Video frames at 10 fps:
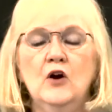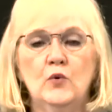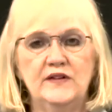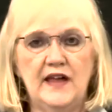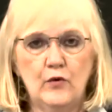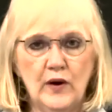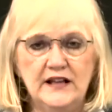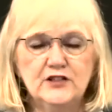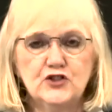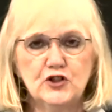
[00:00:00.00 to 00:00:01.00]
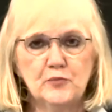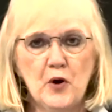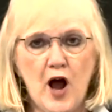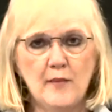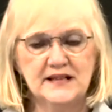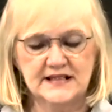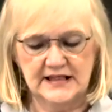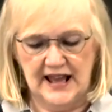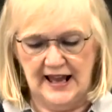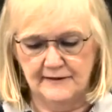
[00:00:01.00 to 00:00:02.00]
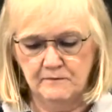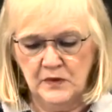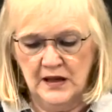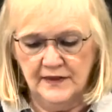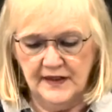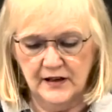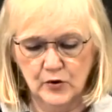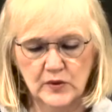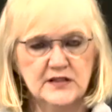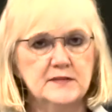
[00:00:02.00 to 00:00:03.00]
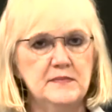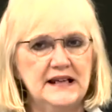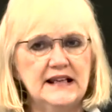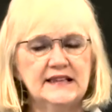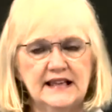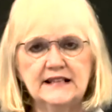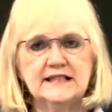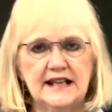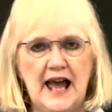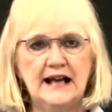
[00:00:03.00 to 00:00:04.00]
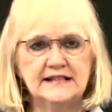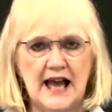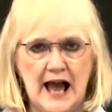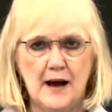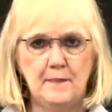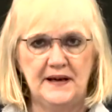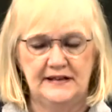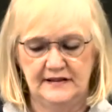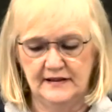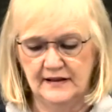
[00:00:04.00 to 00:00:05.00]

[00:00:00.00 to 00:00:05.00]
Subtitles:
When they went into the promised land, there was many things that had to happen.